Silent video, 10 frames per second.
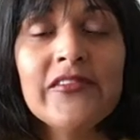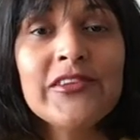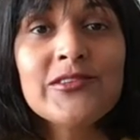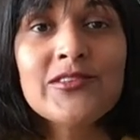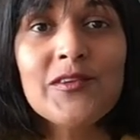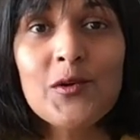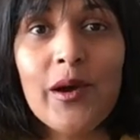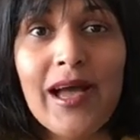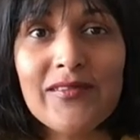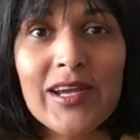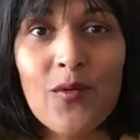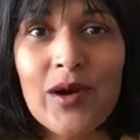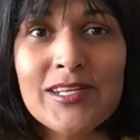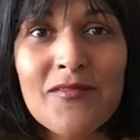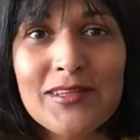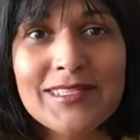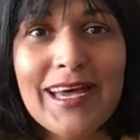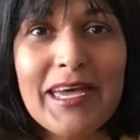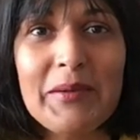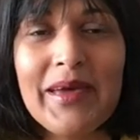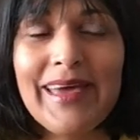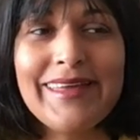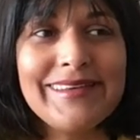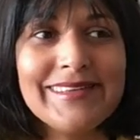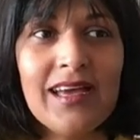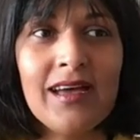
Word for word: for those of you who are having a wonderful time, and